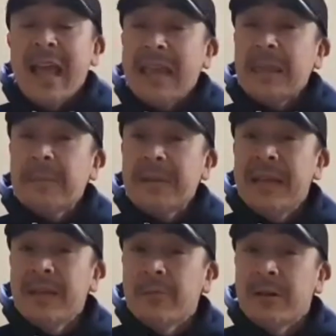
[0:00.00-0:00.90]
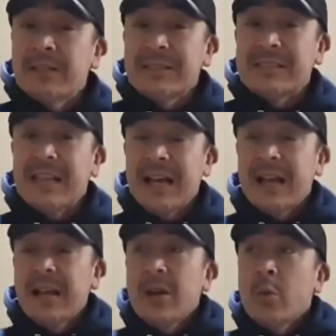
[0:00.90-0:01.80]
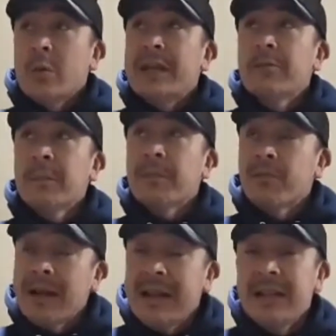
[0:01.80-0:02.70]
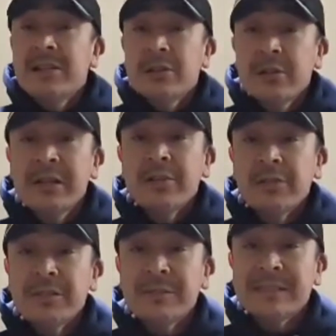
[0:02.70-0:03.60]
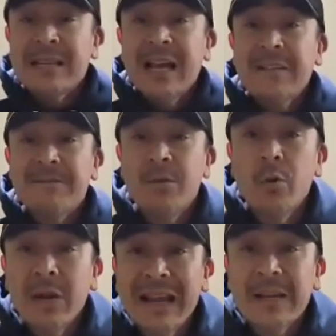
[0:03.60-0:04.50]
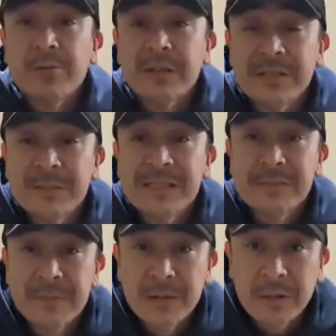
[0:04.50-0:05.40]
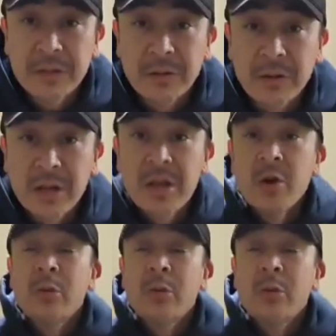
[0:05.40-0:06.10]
And the being was is that we were praying during Christmas time for a Christmas miracle.